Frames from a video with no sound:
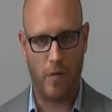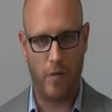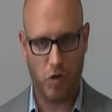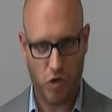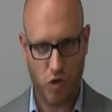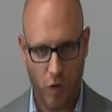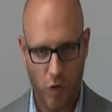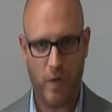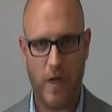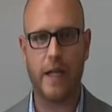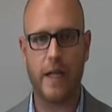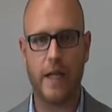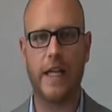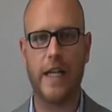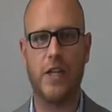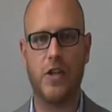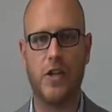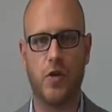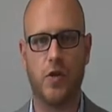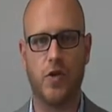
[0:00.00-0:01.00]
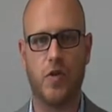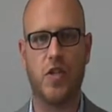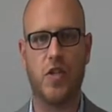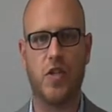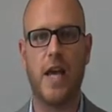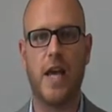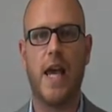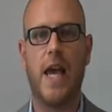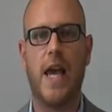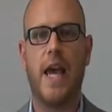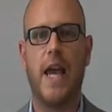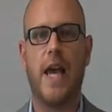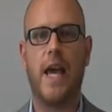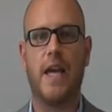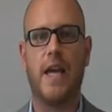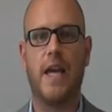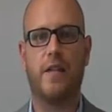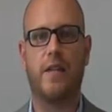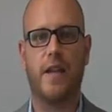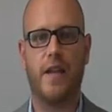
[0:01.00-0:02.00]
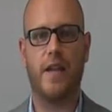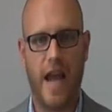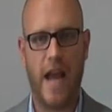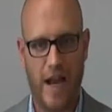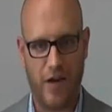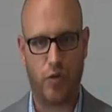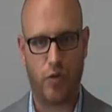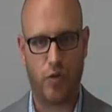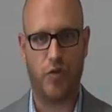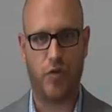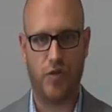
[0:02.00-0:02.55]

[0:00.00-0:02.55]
dominantly used in the natural